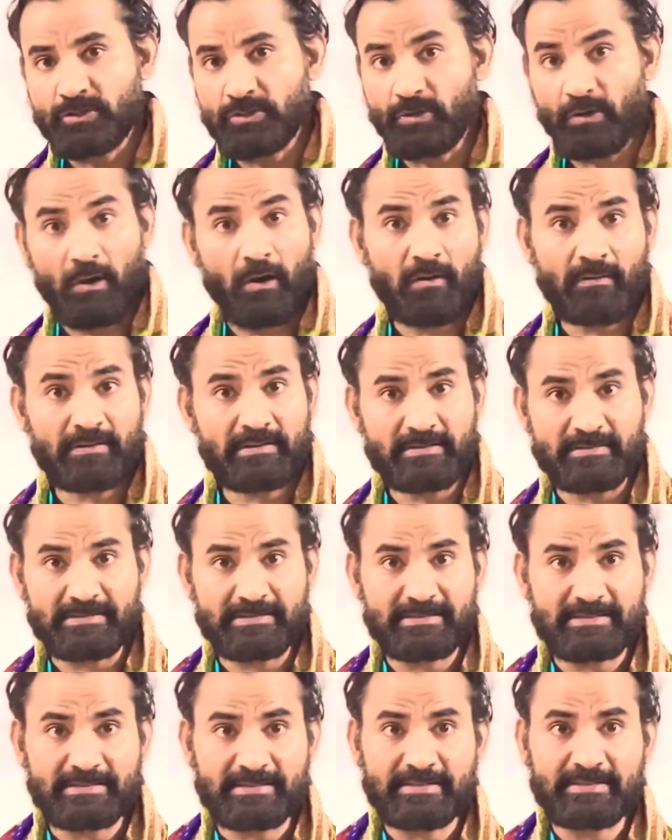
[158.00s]

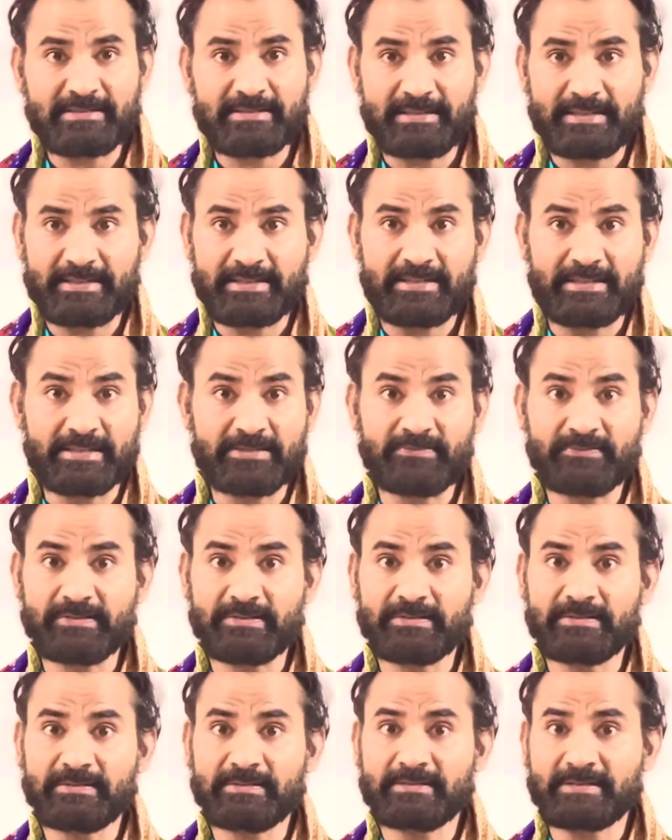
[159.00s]
organs like
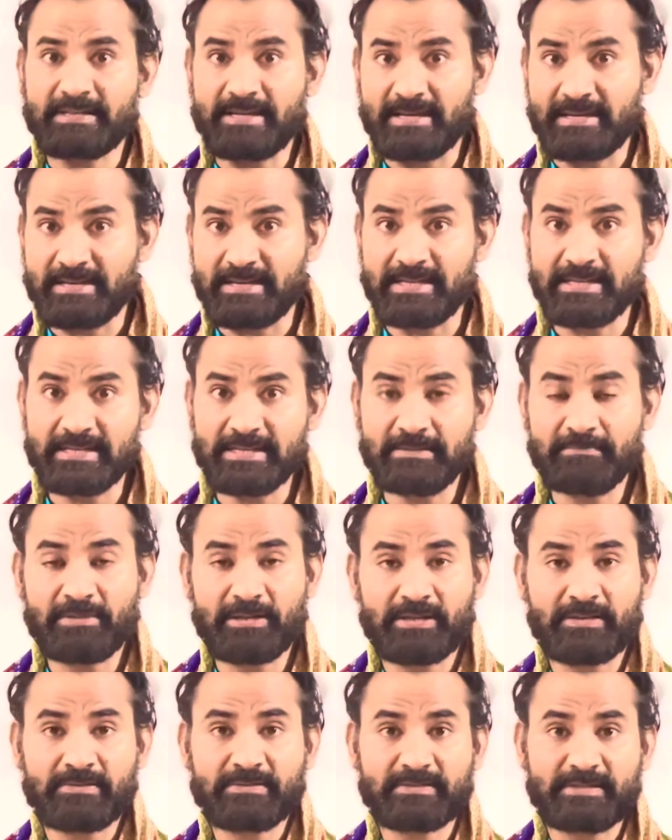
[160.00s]
liver, kidney,
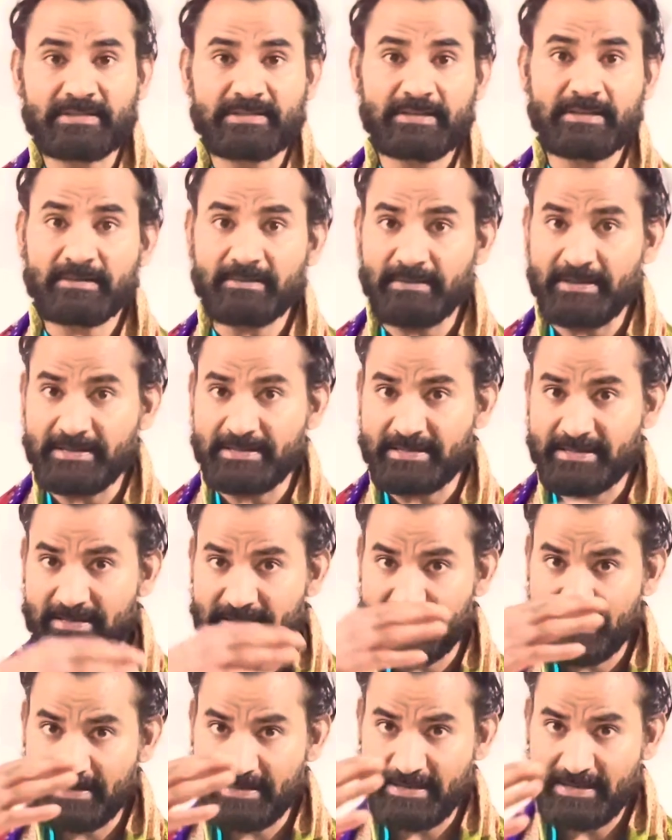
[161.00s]
because they
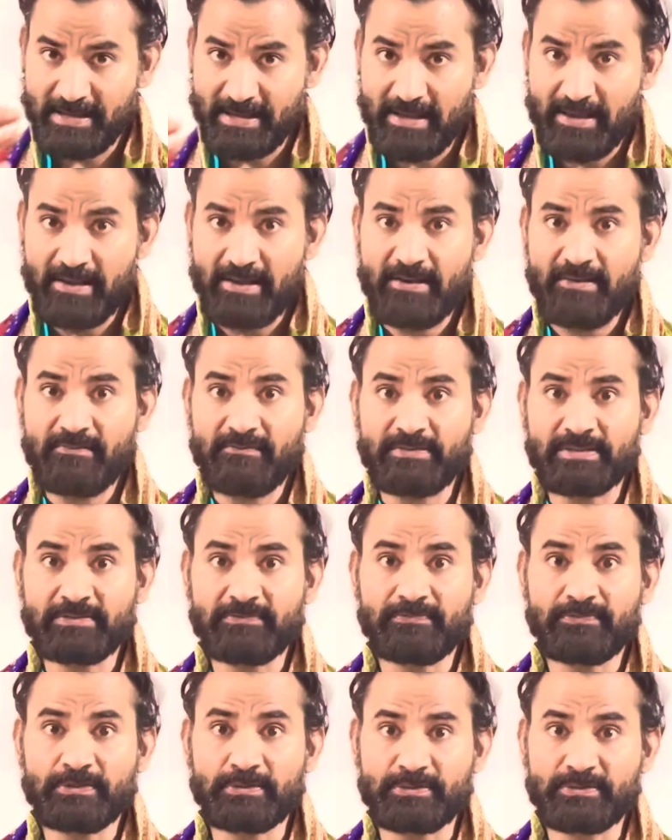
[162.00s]
circulate with the
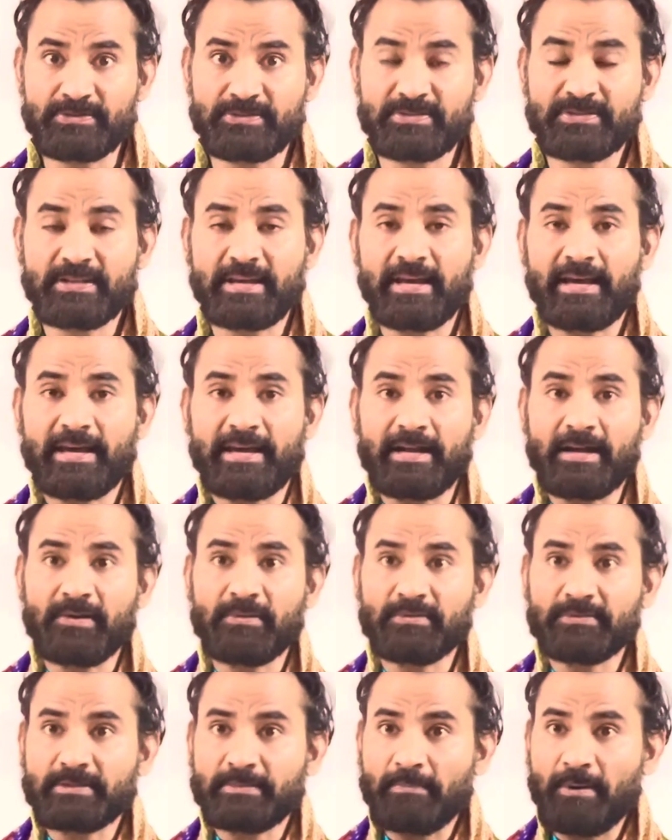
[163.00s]
fluids
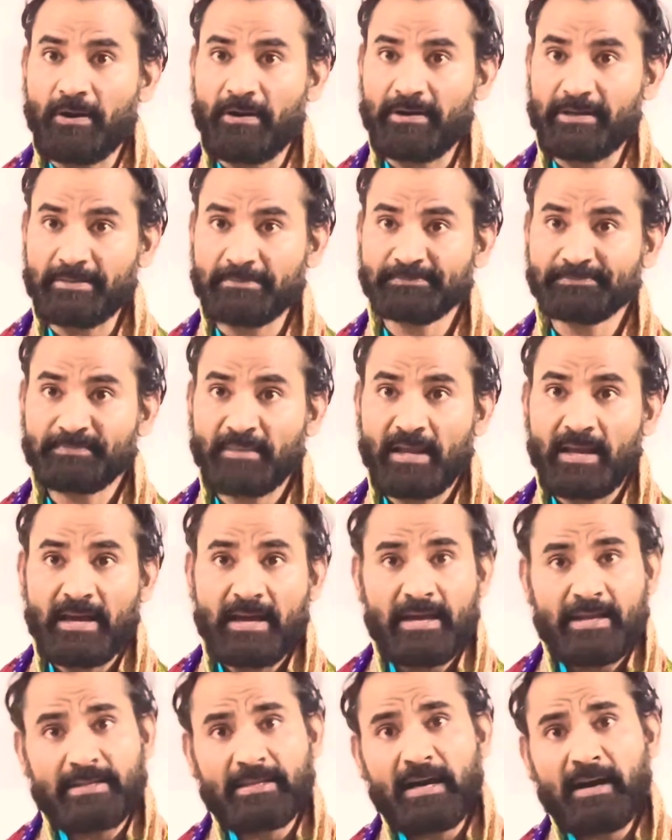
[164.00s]
around the body.
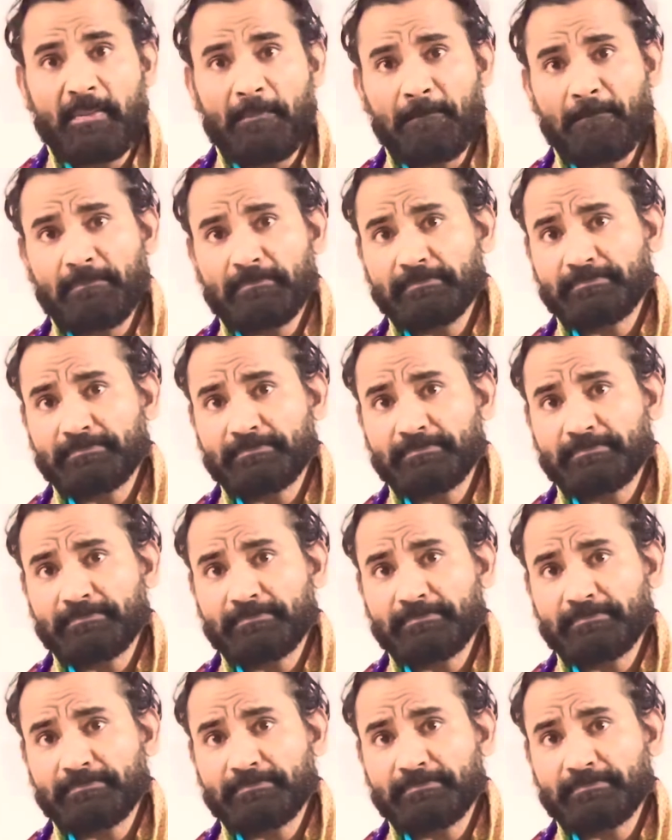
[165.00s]
Now,